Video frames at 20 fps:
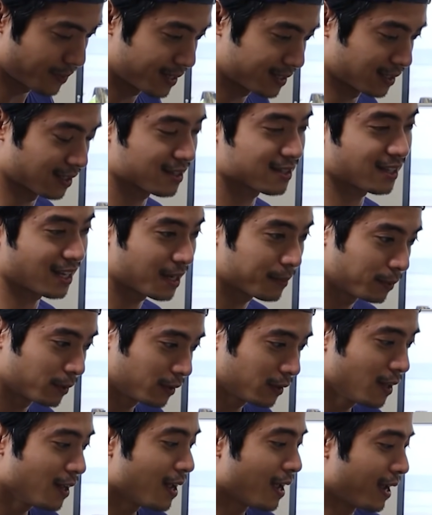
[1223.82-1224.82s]
makes it
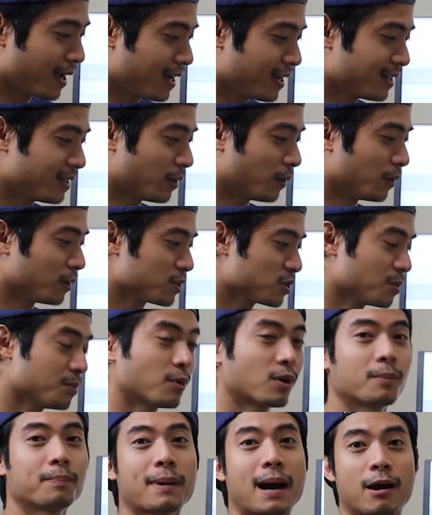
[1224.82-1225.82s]
stable and also
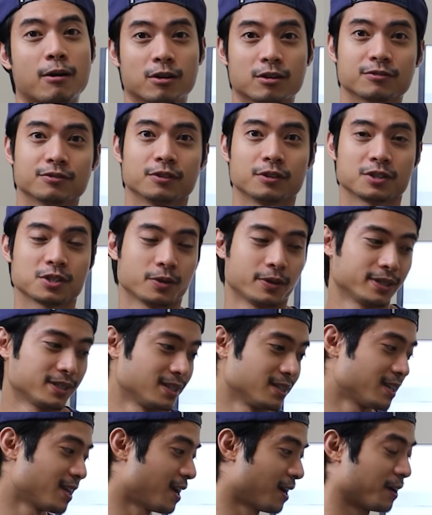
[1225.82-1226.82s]
more powerful, so it
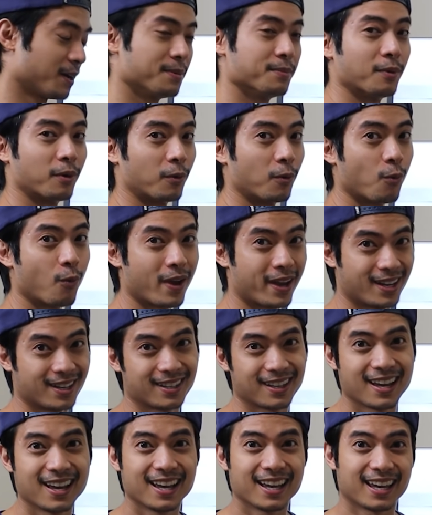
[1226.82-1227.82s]
can carry more weight.
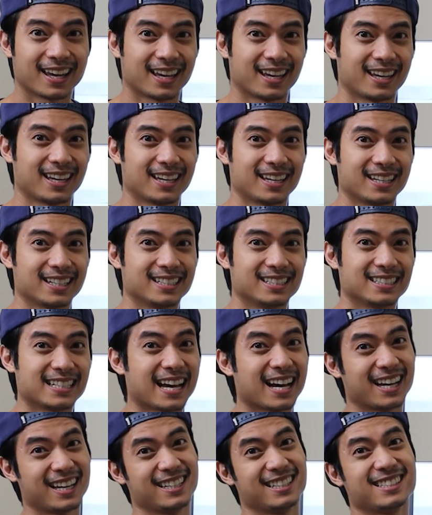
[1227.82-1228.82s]
And
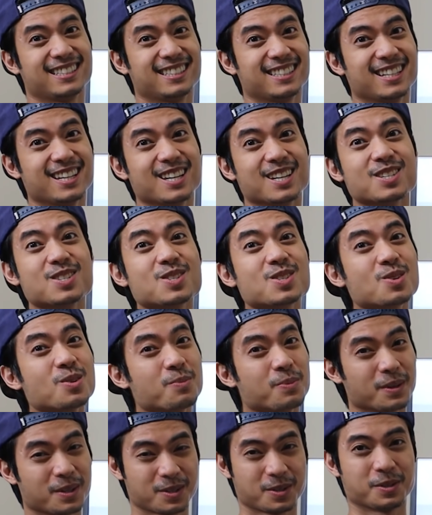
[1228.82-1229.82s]
guys,
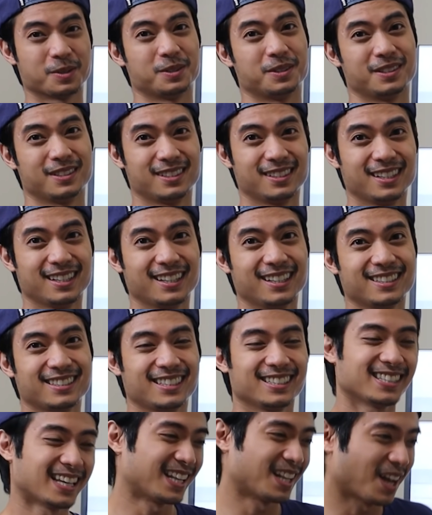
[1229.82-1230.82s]
super cool.
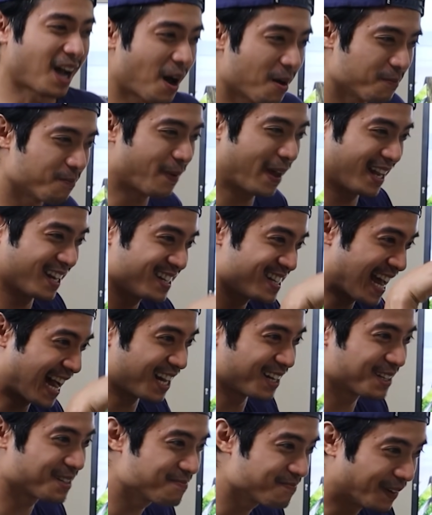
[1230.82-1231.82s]
Just that up and
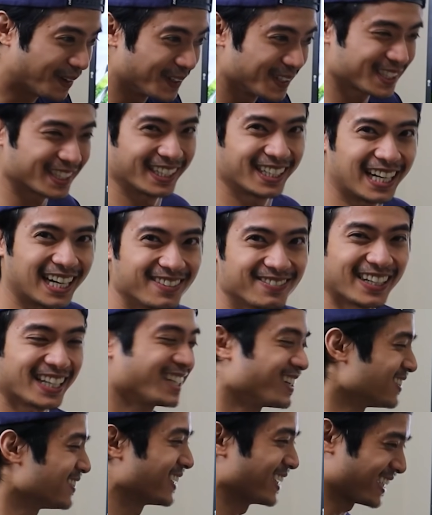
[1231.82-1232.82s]
down motion. I'm
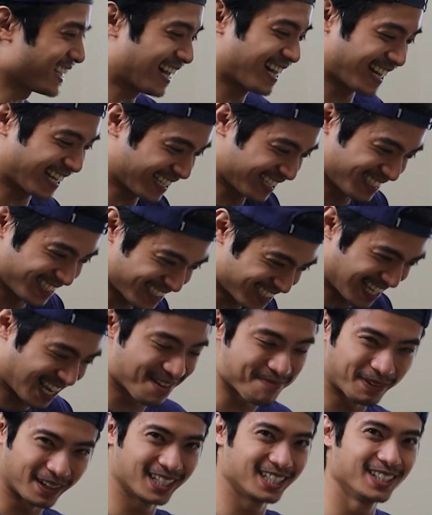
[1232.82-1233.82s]
like, oh my god, I can just
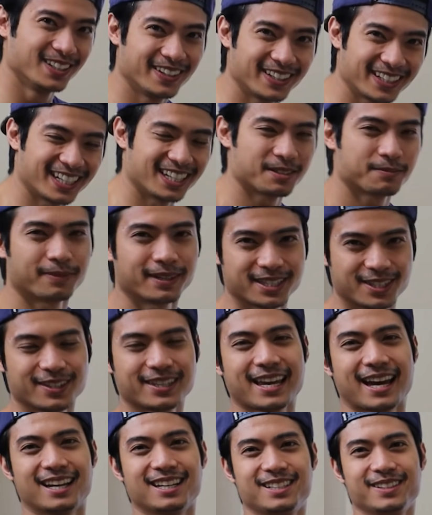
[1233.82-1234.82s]
keep on doing it, but you
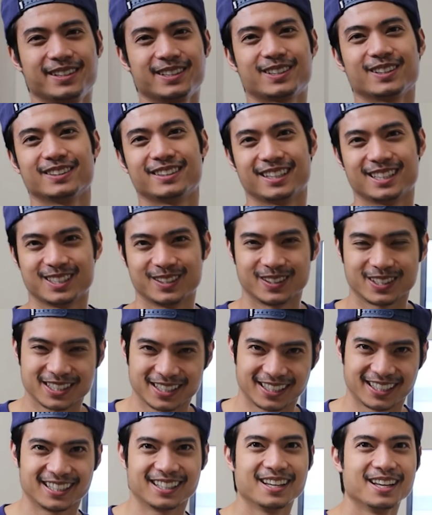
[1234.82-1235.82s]
can't do it
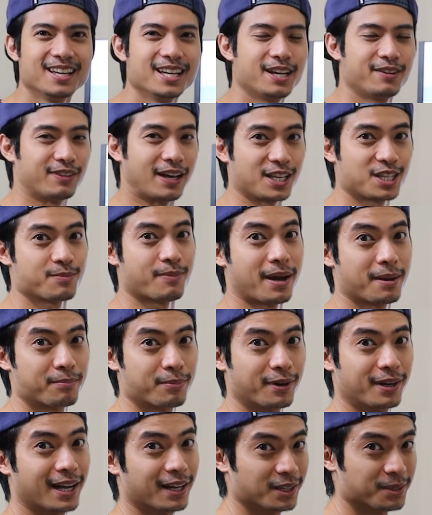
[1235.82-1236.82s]
continuously. If that, you might
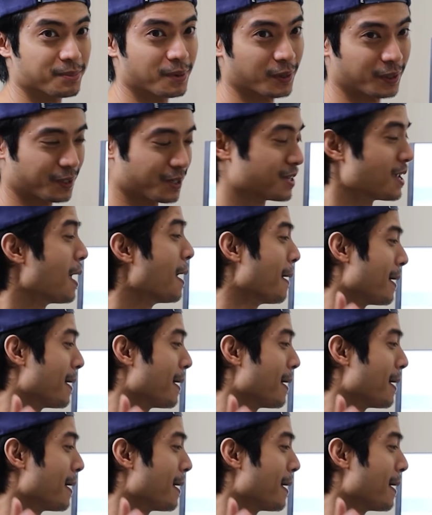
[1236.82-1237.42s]
burn out the motors.